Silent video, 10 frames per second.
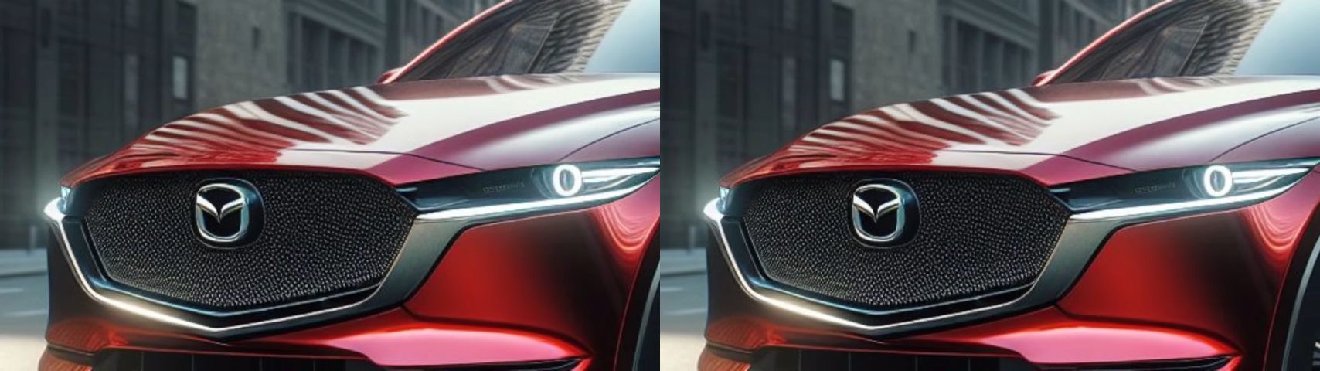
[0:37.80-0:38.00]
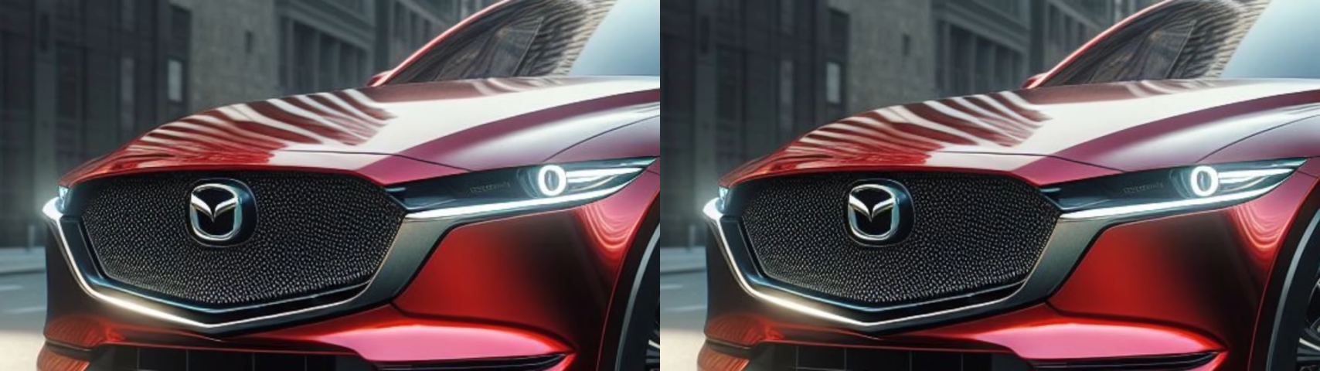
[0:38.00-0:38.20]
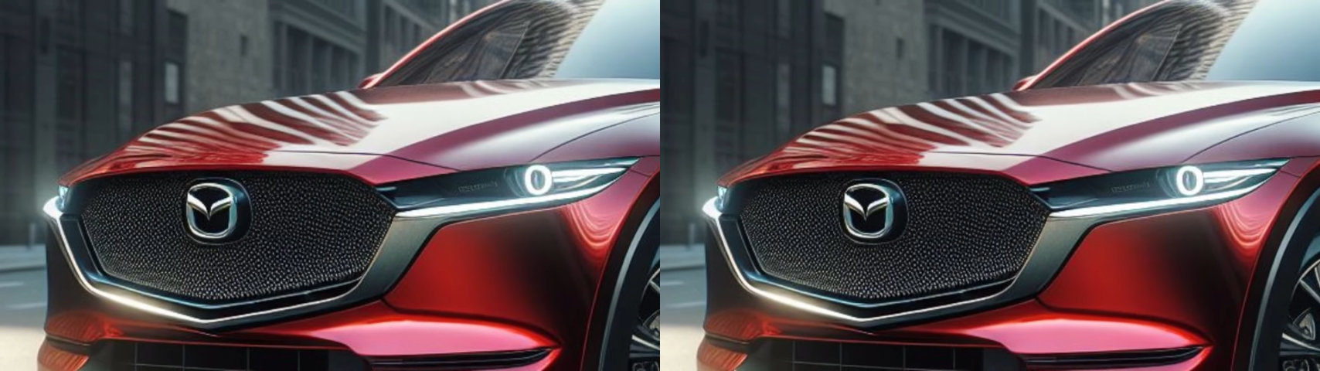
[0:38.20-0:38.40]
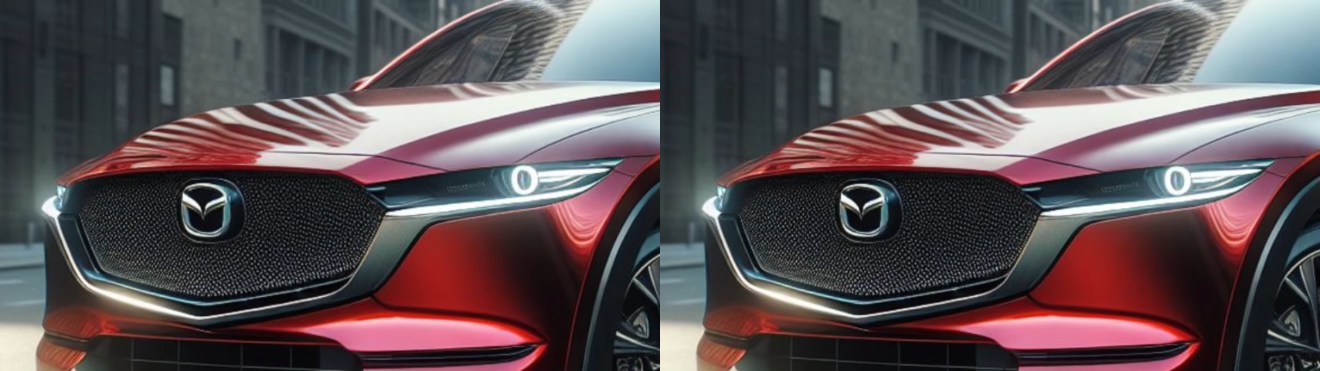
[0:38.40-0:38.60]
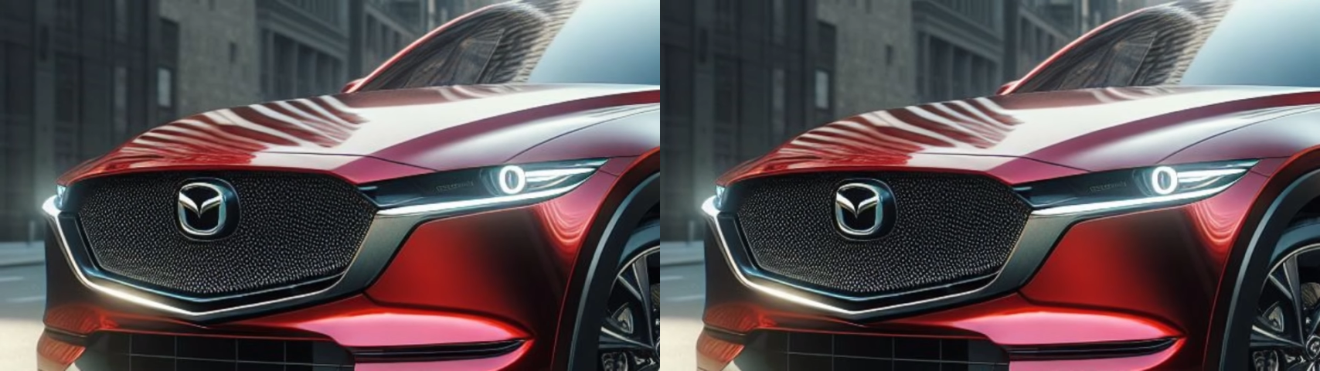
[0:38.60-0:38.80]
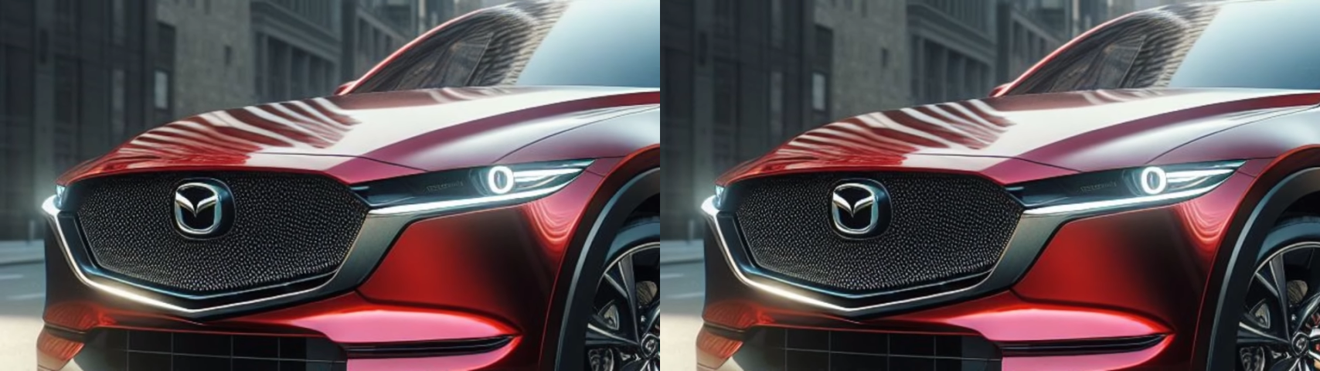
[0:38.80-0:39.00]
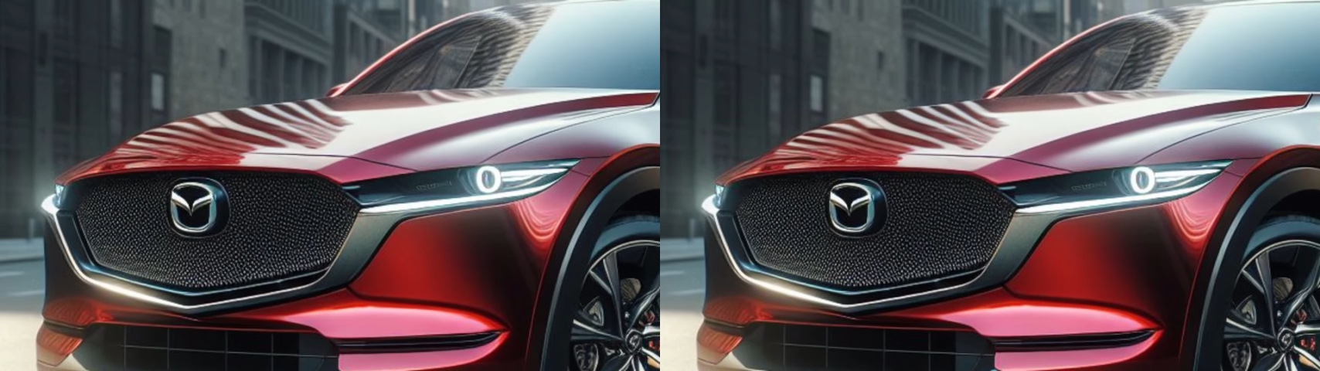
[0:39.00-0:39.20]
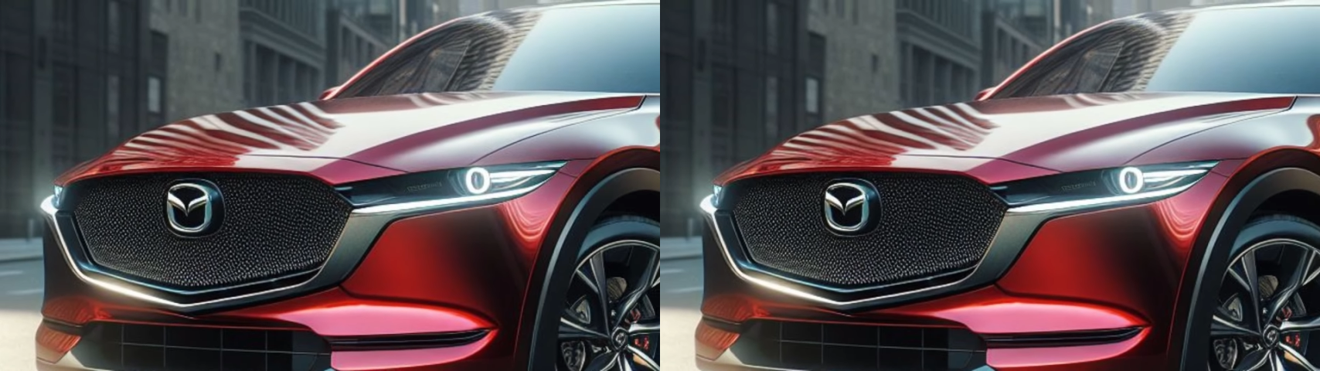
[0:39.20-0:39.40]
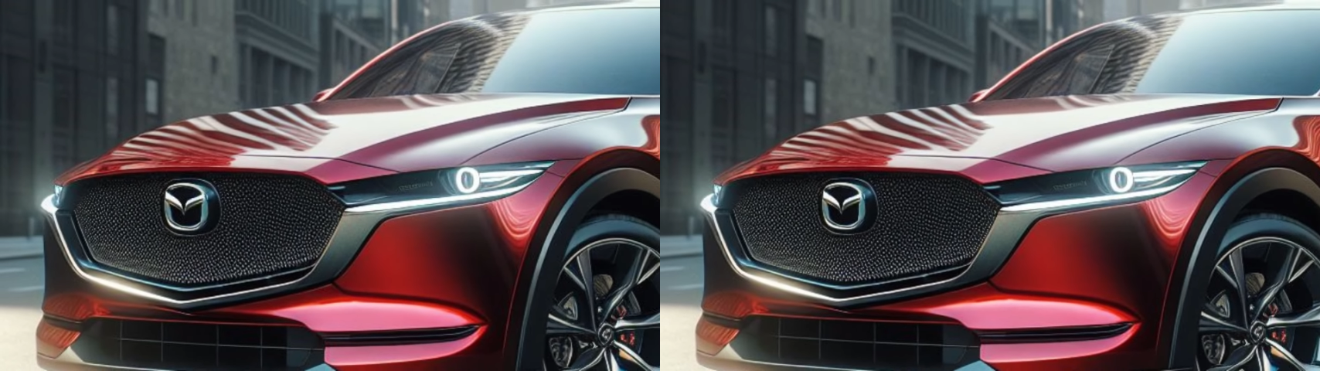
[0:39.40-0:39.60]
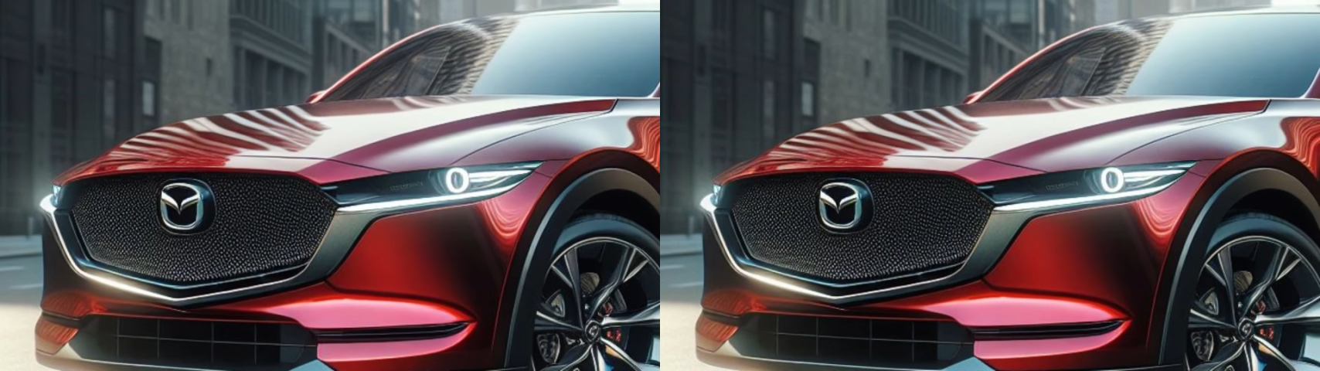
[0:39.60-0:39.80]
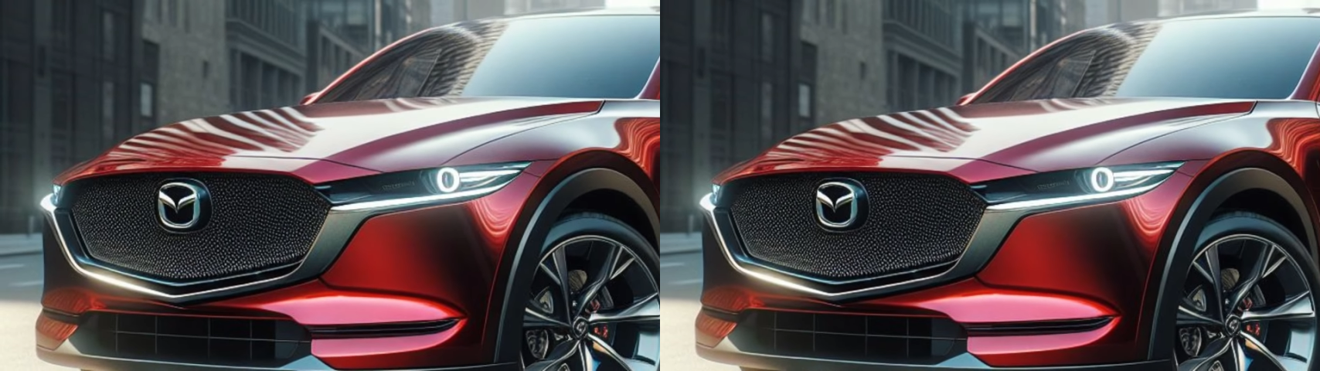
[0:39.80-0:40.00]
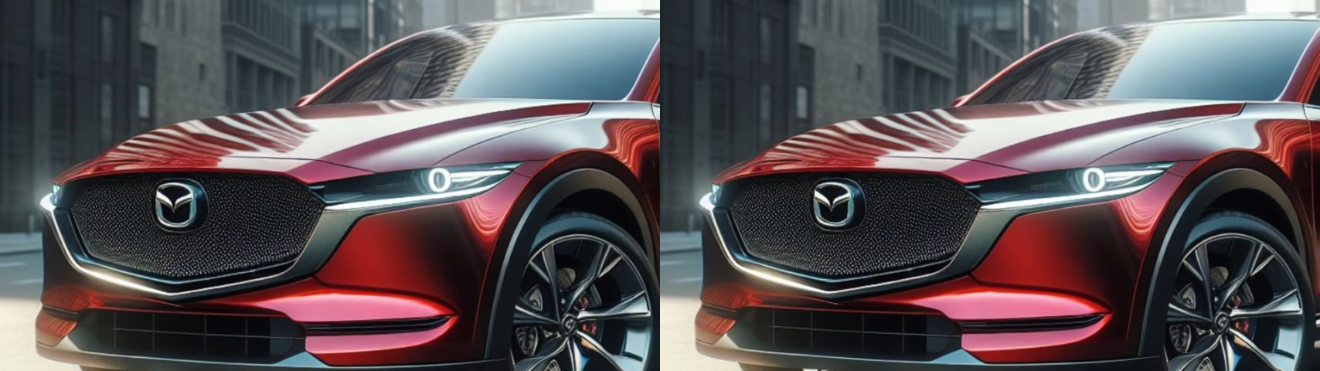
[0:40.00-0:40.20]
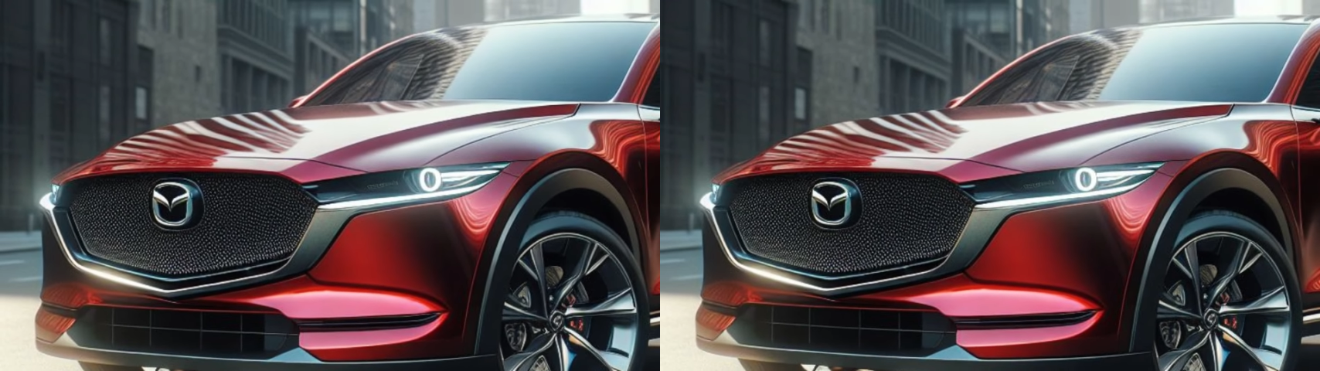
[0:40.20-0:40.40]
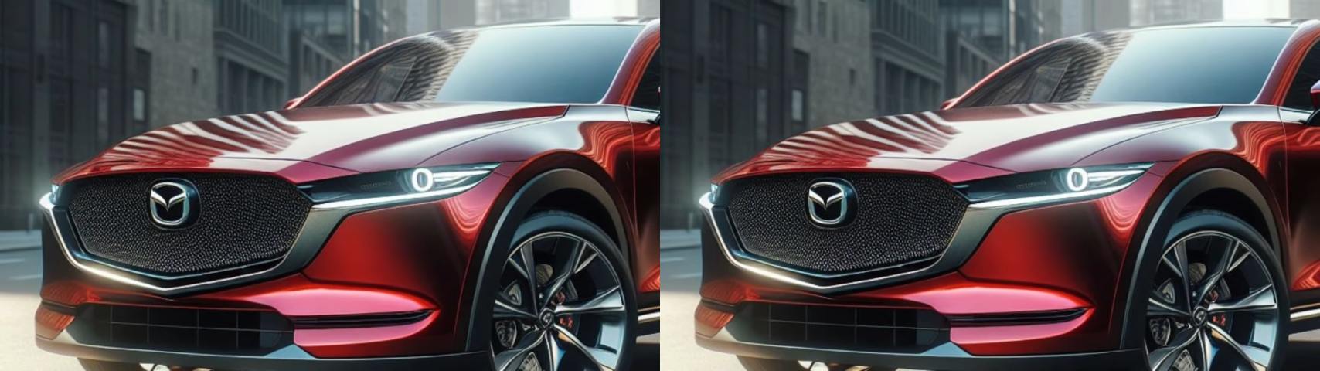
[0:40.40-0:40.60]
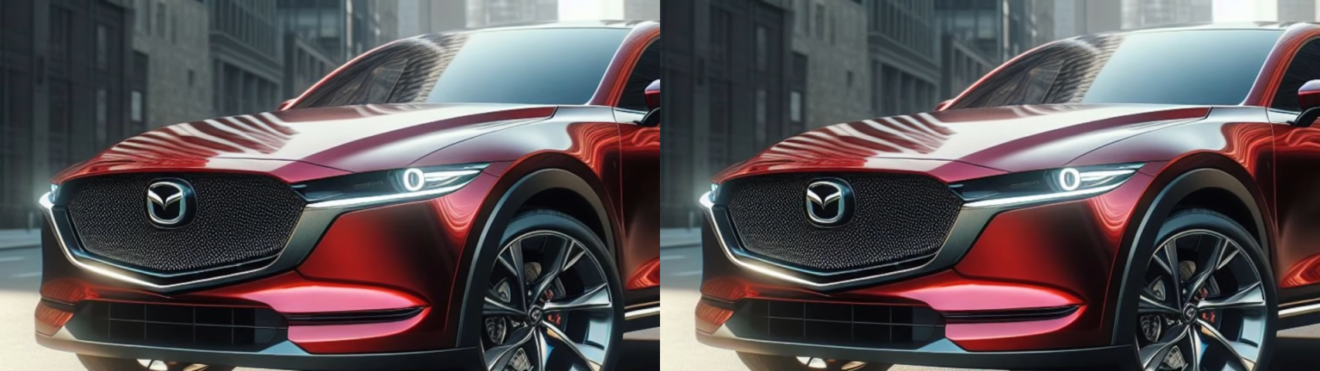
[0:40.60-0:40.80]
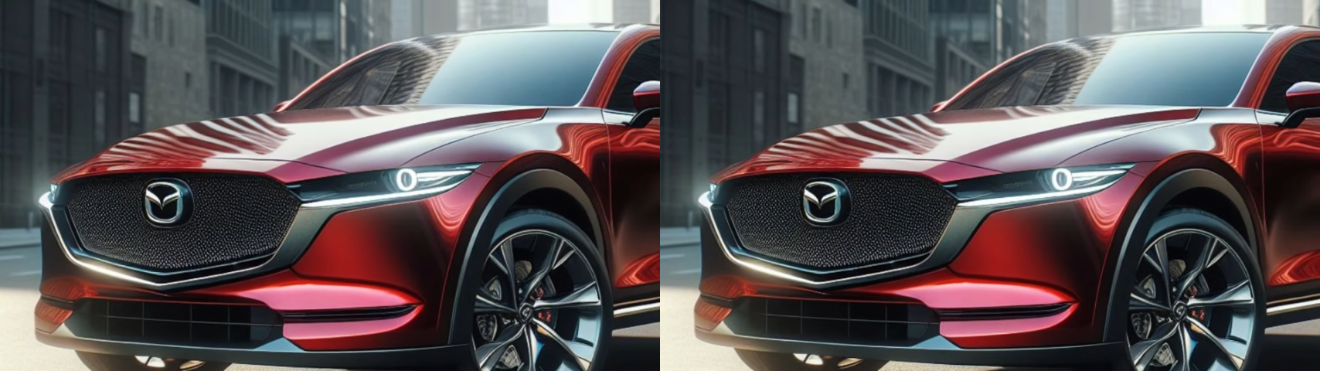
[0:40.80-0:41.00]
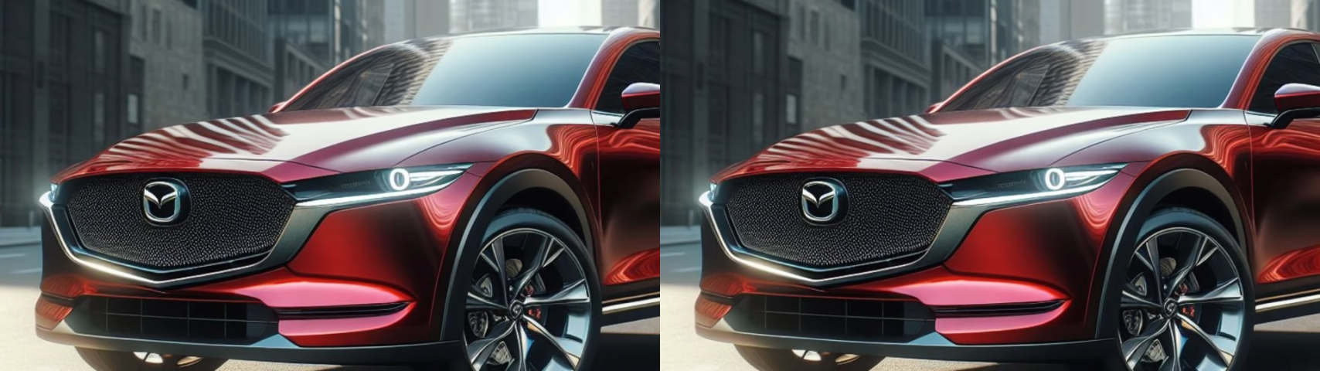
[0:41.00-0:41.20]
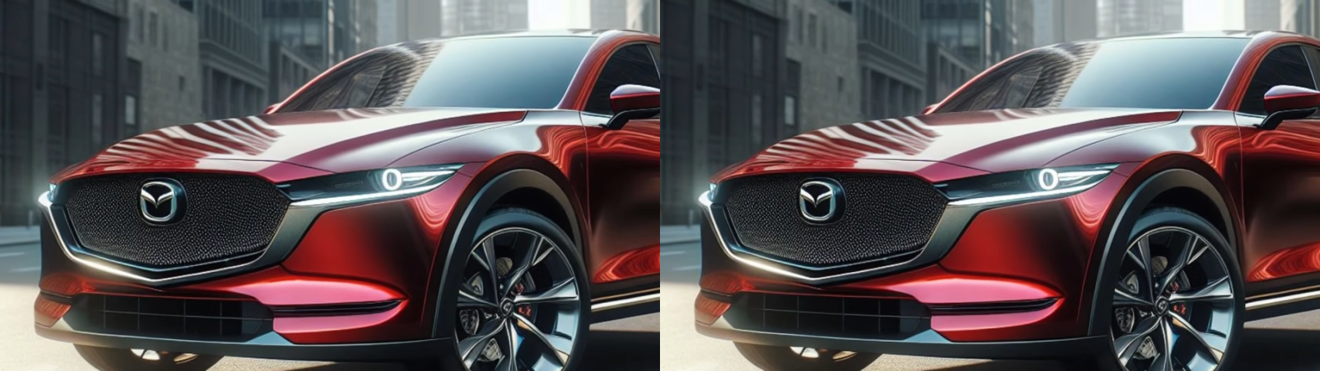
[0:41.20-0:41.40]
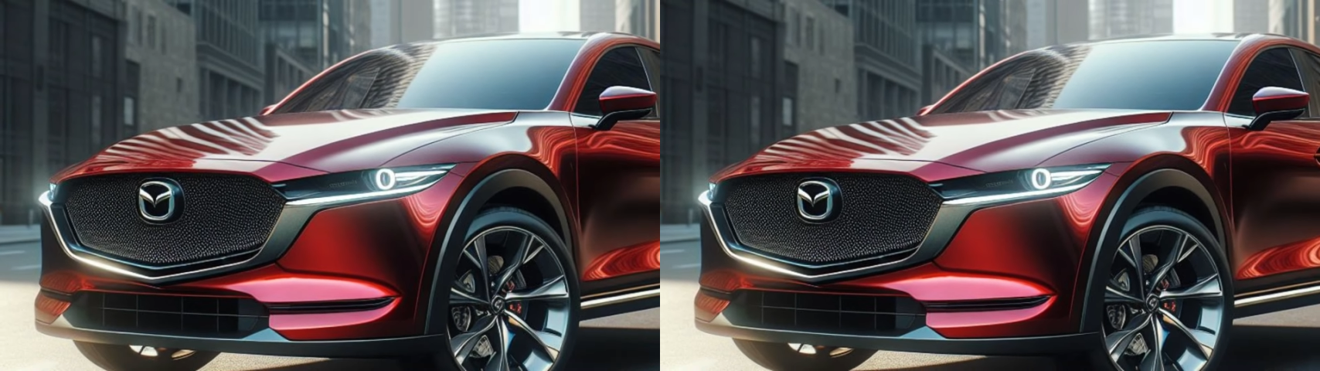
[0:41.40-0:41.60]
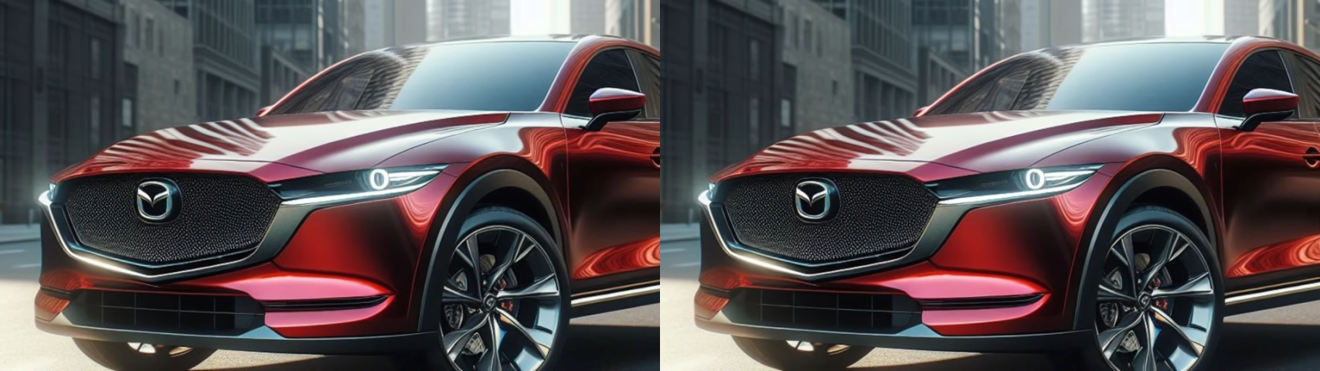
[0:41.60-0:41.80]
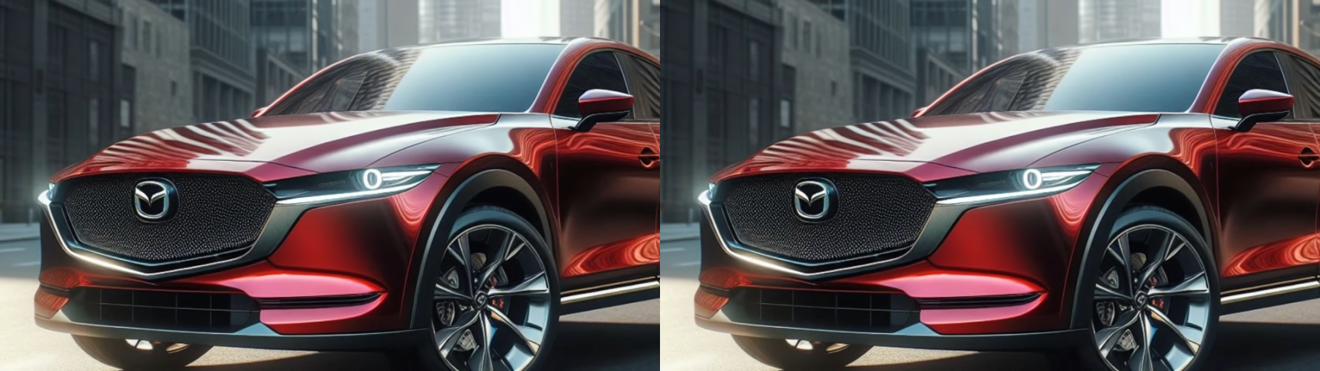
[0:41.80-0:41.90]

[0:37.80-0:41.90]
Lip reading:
[unreadable: no face in view]